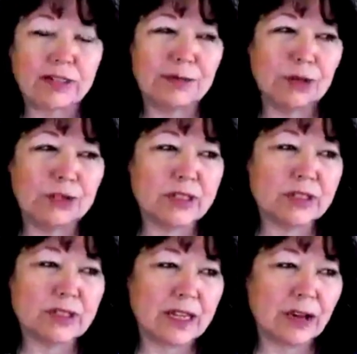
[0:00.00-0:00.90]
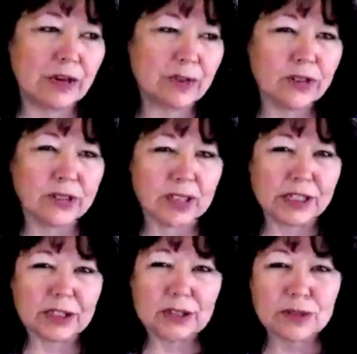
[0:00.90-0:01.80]
The emotions take over and
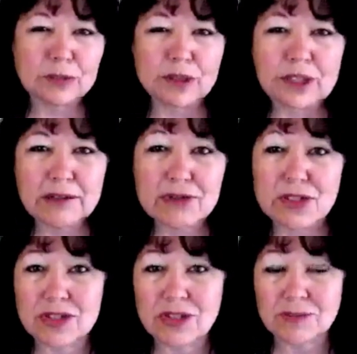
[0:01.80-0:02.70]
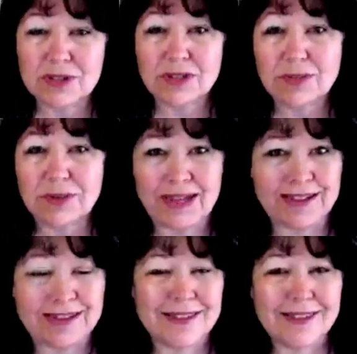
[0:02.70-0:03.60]
link to the belief systems of the
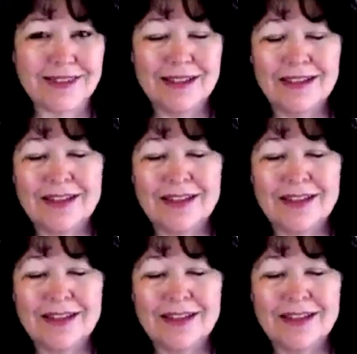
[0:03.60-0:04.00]
past.